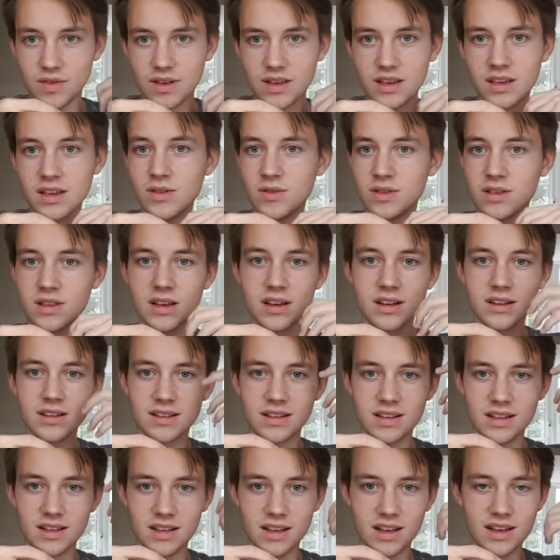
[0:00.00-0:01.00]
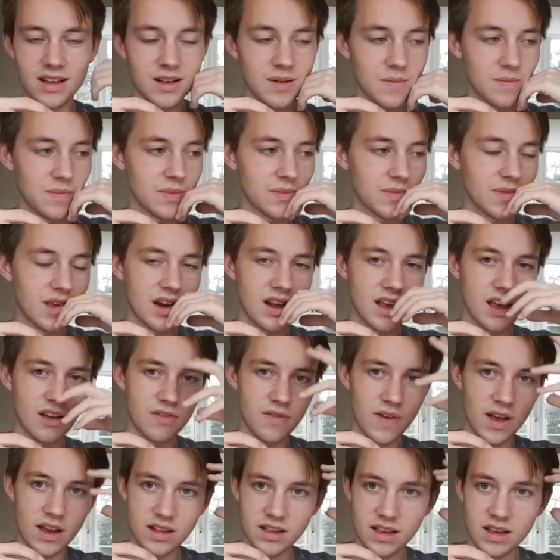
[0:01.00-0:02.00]
you start getting
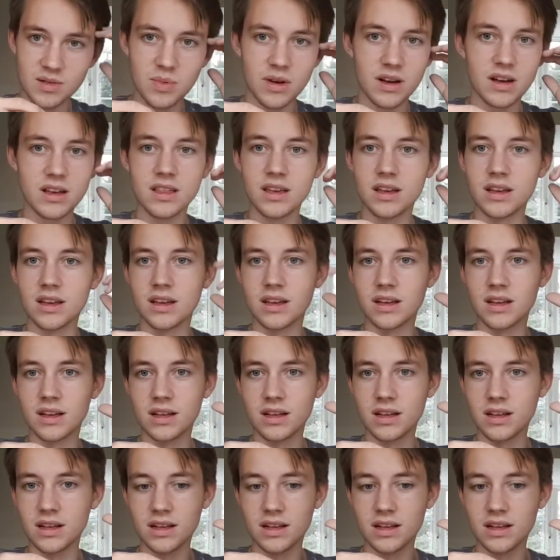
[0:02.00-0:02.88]
affected by the